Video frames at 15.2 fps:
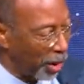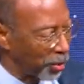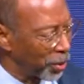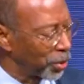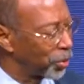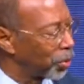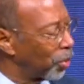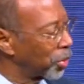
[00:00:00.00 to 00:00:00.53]
You're
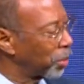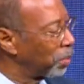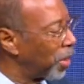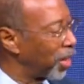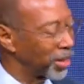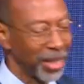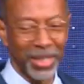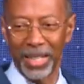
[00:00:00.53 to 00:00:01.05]
so
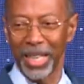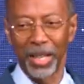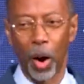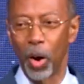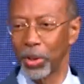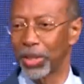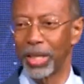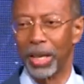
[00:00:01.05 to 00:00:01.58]
smart. She said to
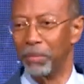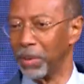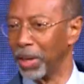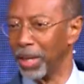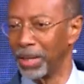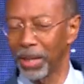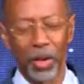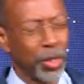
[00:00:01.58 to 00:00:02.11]
all seven
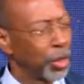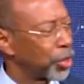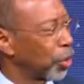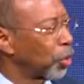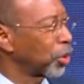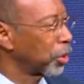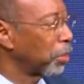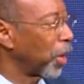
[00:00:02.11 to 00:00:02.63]
of us, oh, you're so
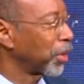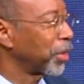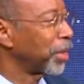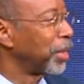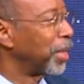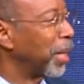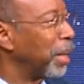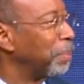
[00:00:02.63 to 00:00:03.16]
smart,
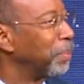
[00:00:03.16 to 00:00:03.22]
you're